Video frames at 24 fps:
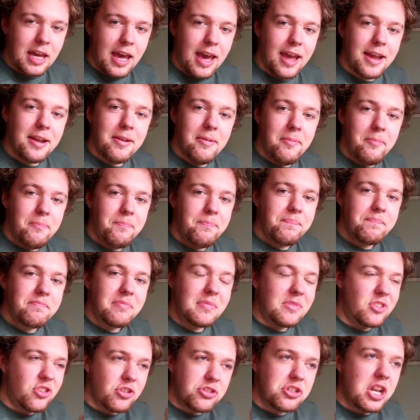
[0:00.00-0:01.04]
It
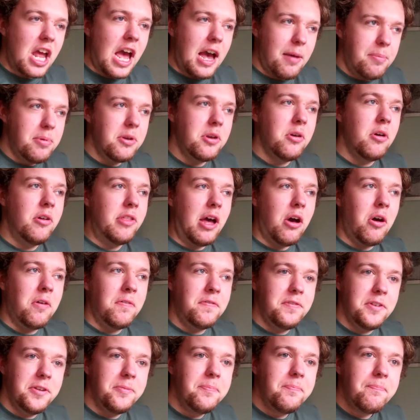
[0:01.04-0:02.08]
doesn't happen all that
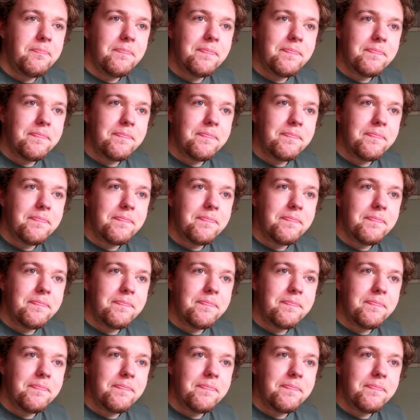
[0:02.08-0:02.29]
often.